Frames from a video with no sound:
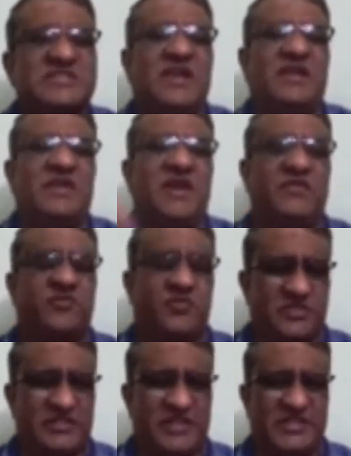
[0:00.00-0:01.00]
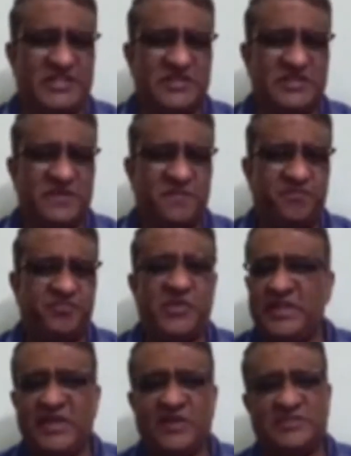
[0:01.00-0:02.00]
level of questions
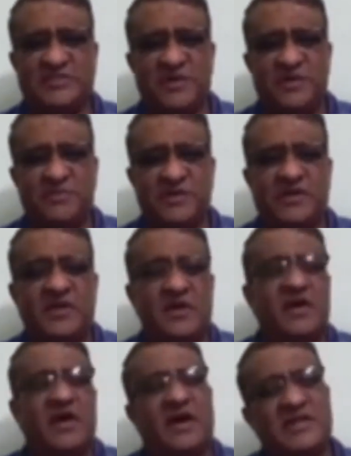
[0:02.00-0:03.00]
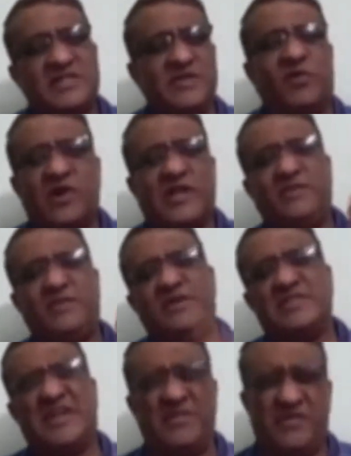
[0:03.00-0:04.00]
in the question paper. Her CO
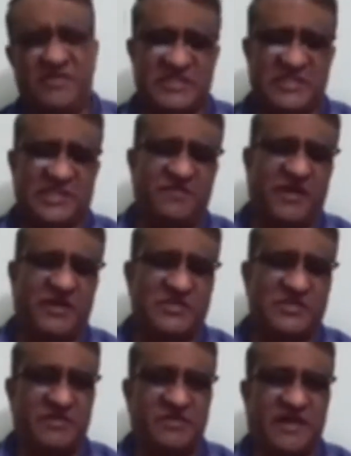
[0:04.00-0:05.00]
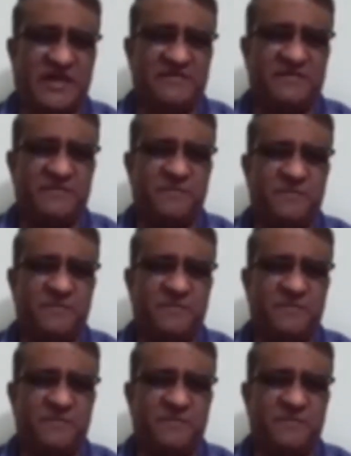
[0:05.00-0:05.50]
attainments are between 65 to 75.